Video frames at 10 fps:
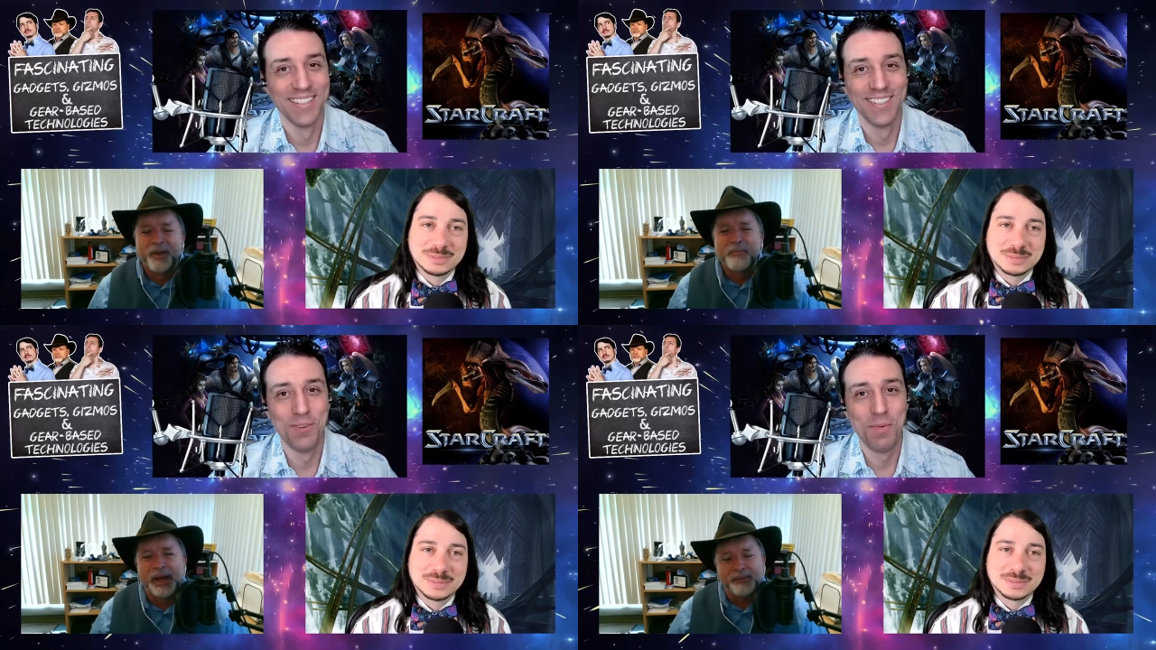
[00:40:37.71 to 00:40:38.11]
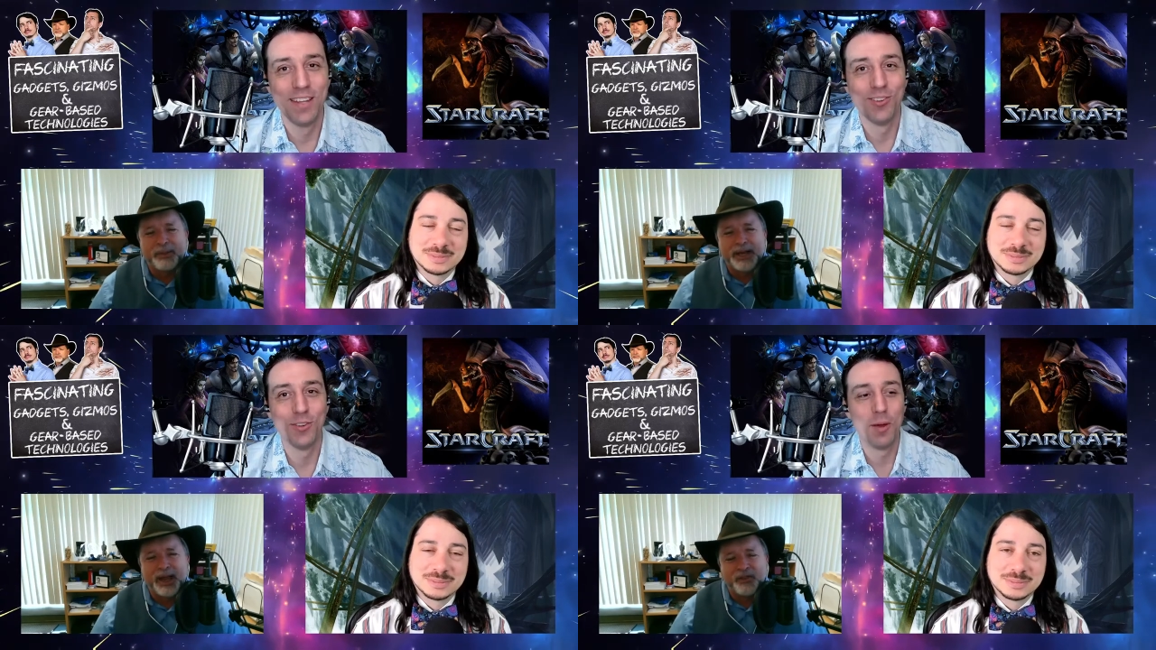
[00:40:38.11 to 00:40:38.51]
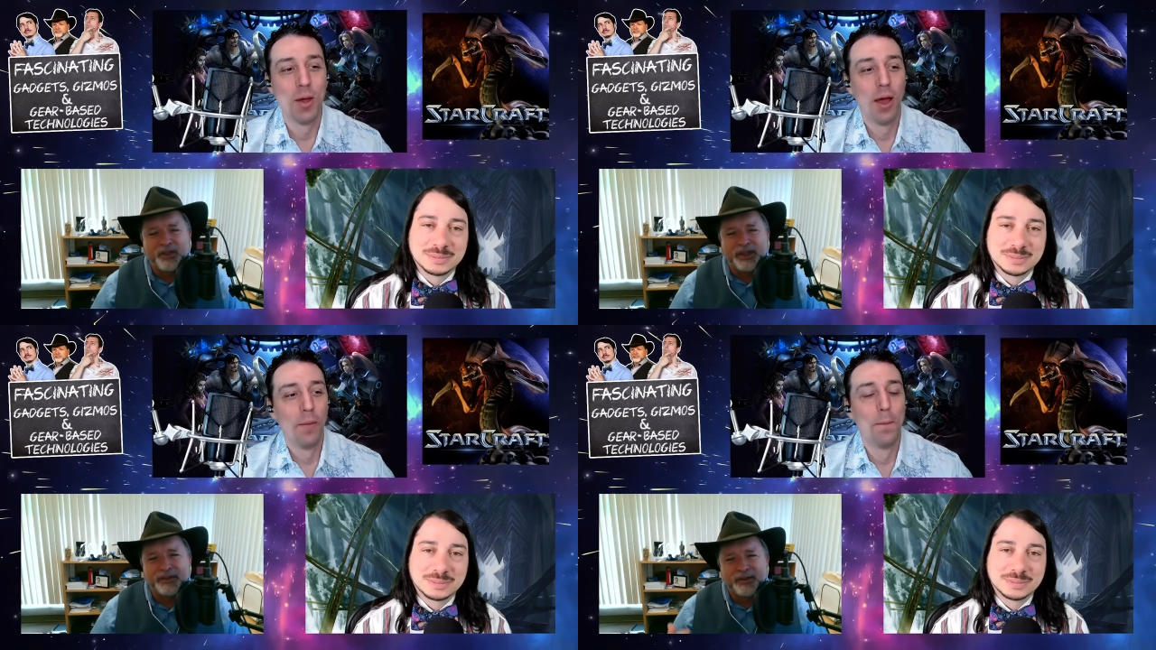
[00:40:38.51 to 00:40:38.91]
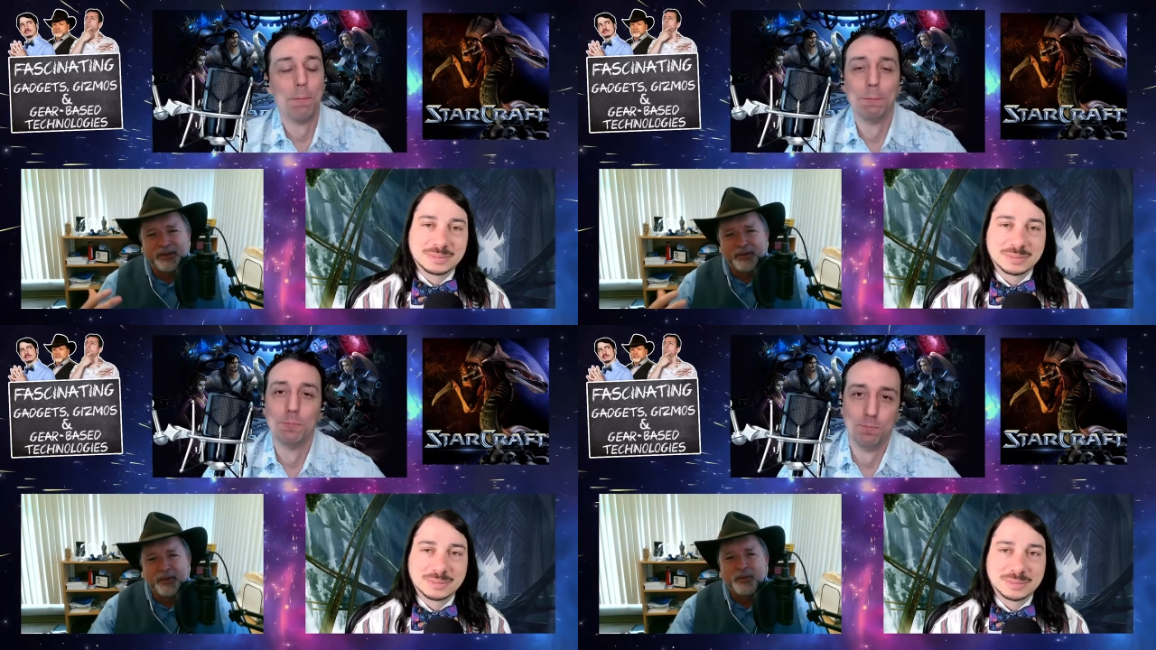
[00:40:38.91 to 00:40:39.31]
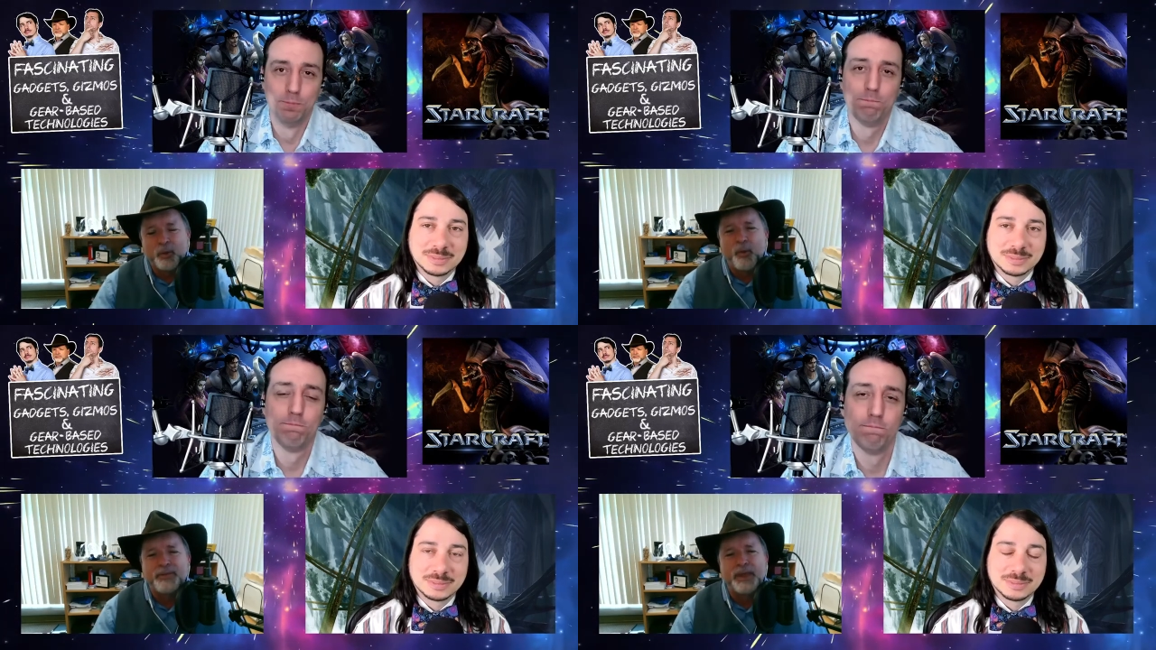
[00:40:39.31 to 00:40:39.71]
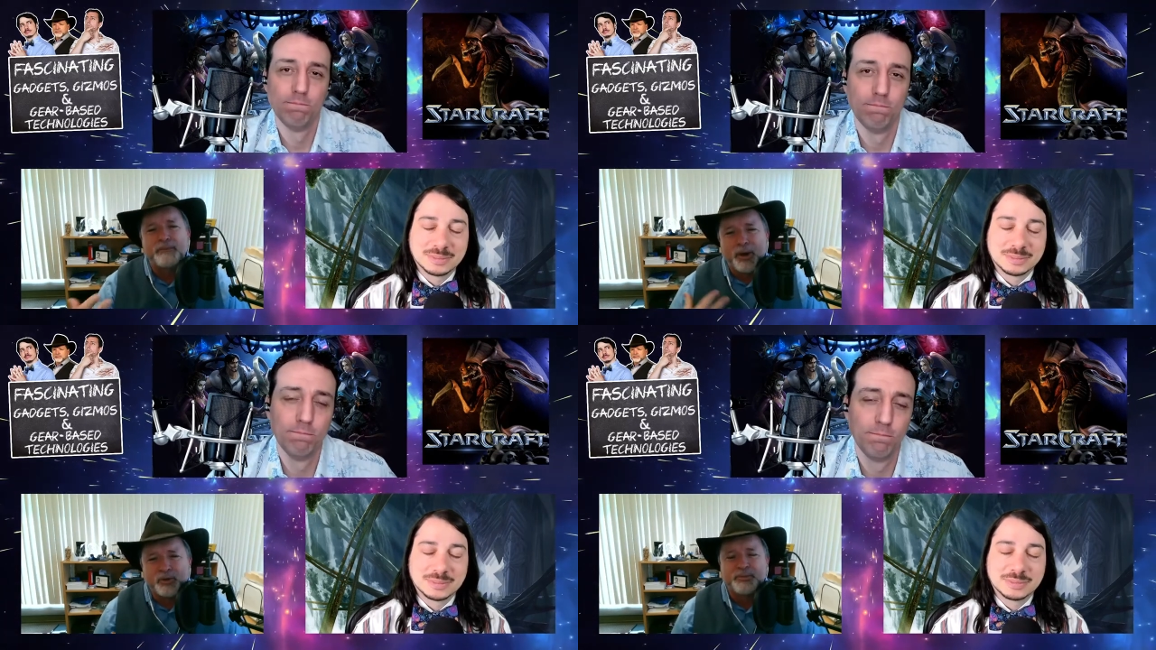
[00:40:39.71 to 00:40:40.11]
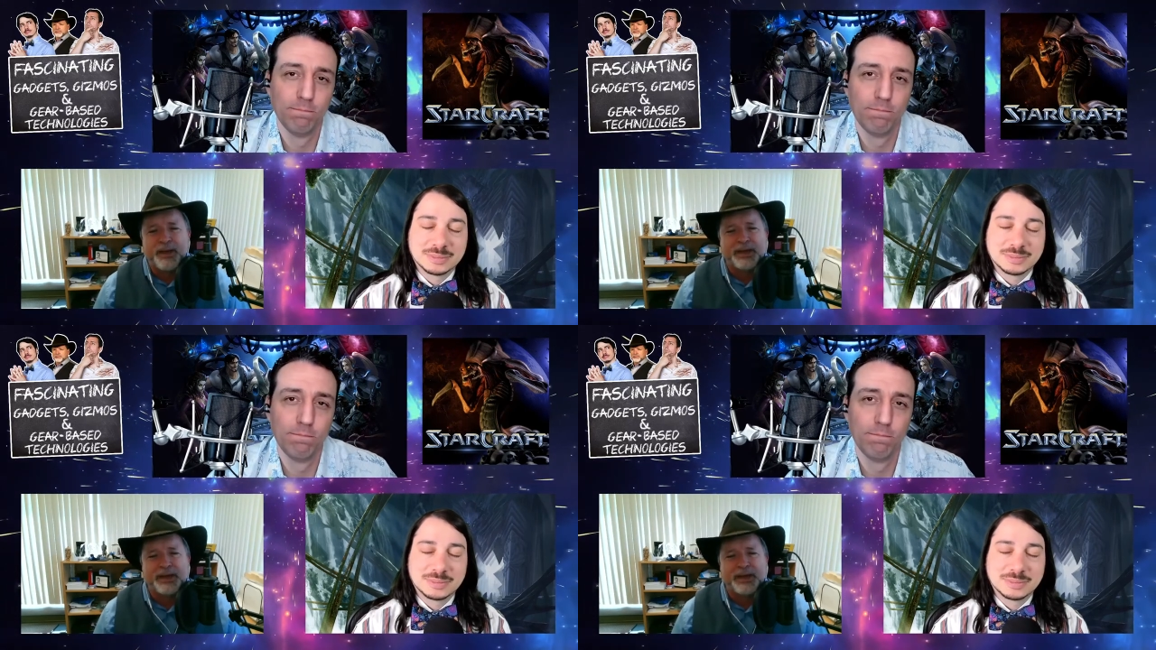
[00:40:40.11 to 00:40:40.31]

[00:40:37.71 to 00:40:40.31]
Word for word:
Speaker 1: You but but slip. I think mm-hmm. the one that most